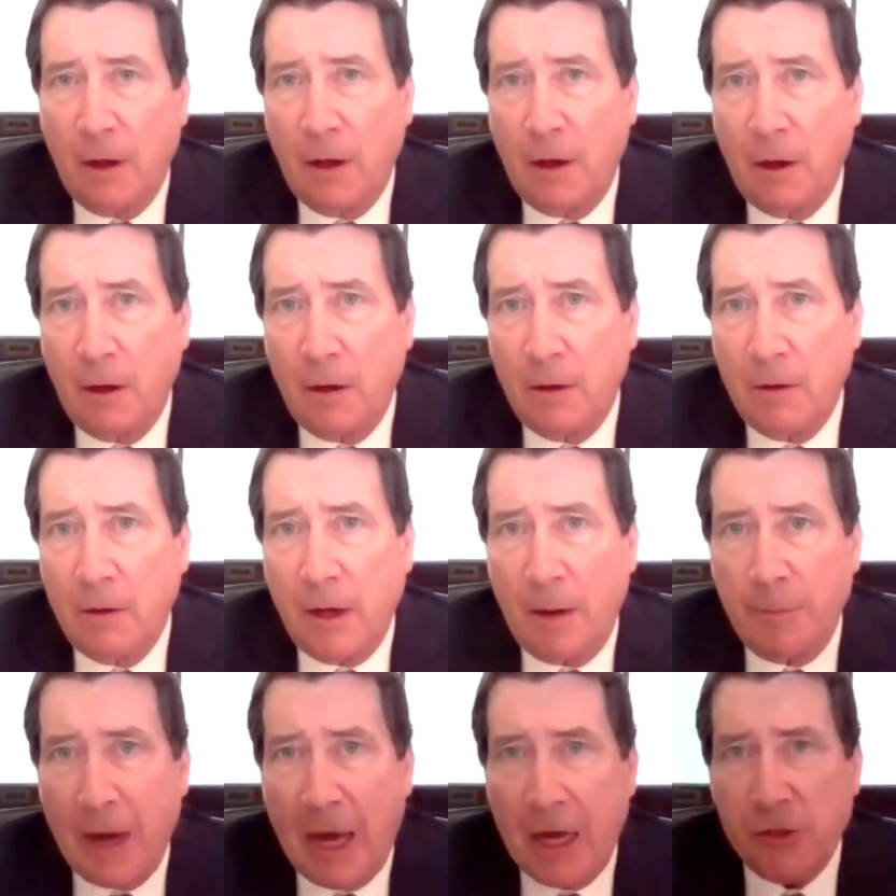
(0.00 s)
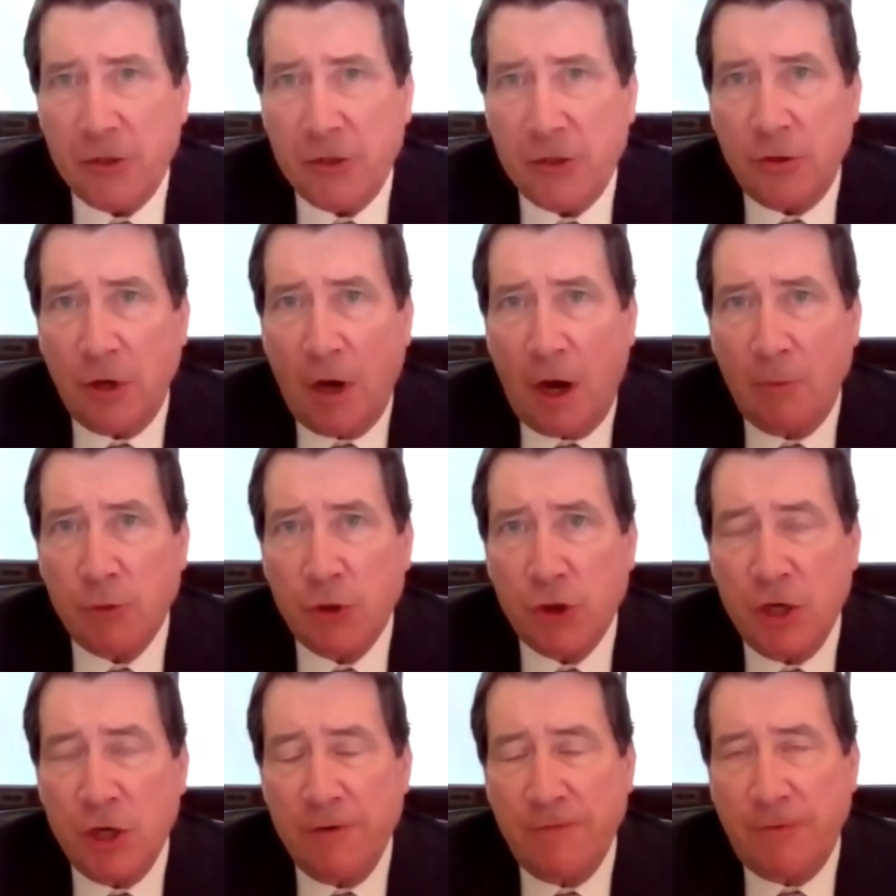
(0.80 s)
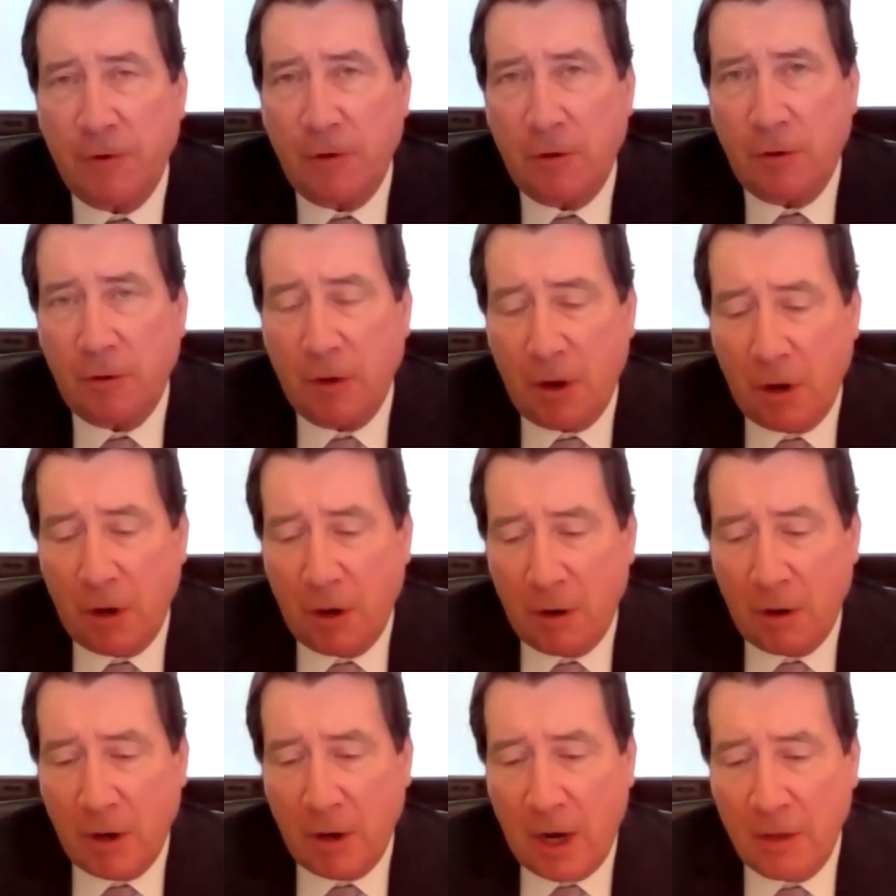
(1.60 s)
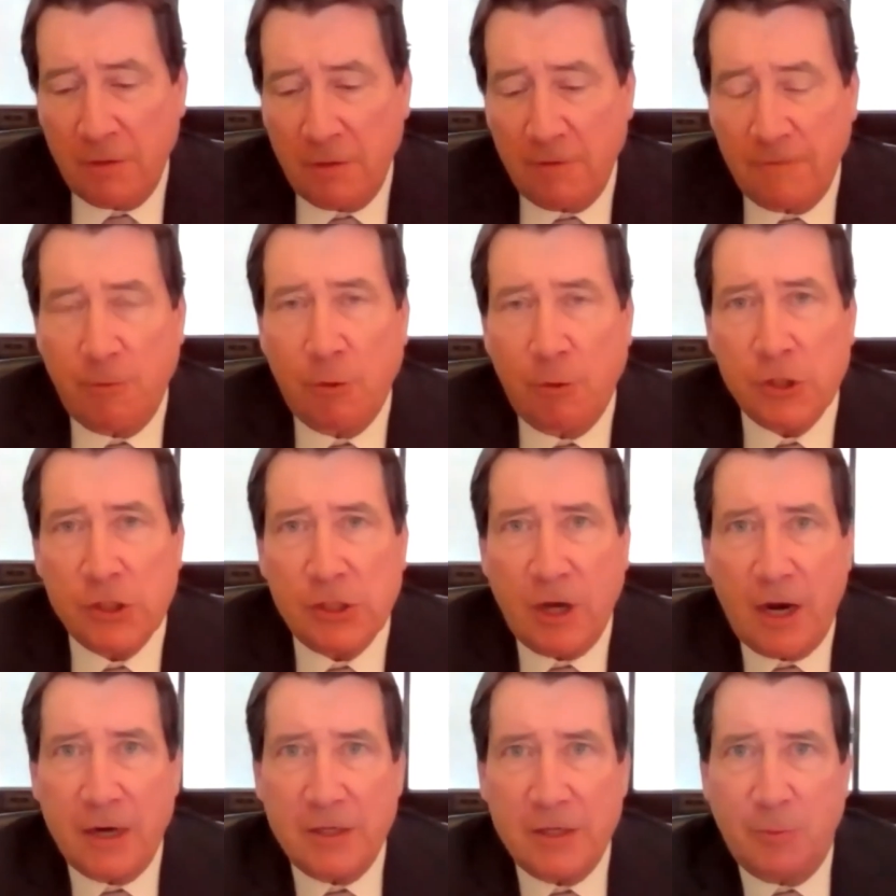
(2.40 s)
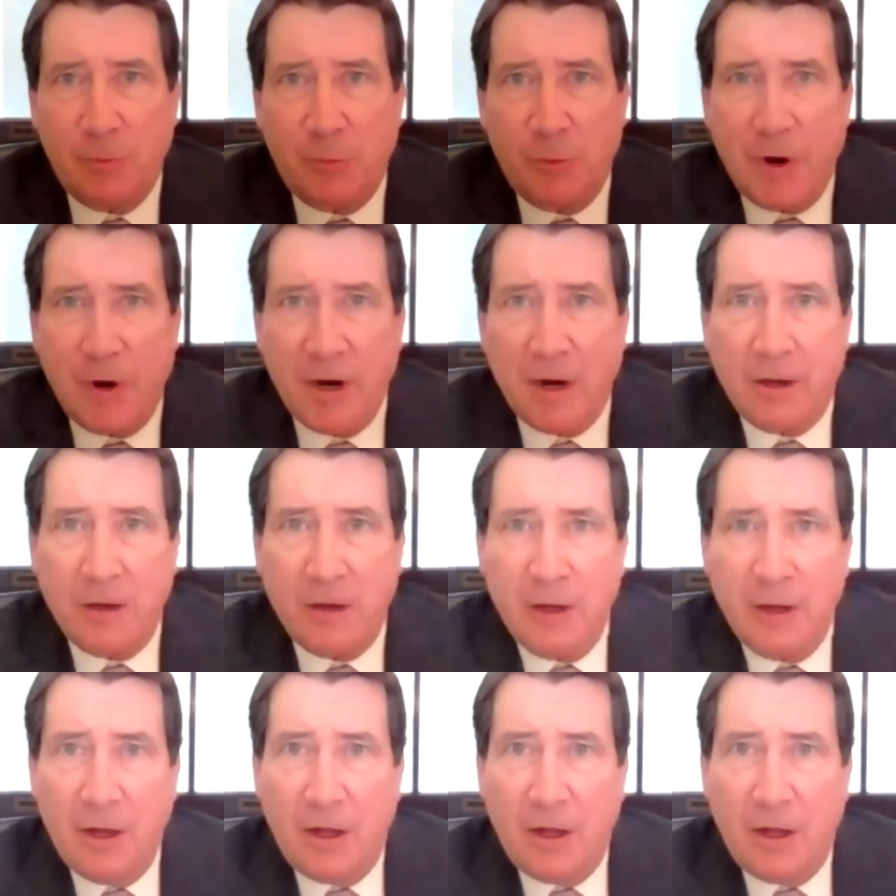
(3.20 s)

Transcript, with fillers: Uh, Ambassador Tom Schieffer uh, had the foresight to bring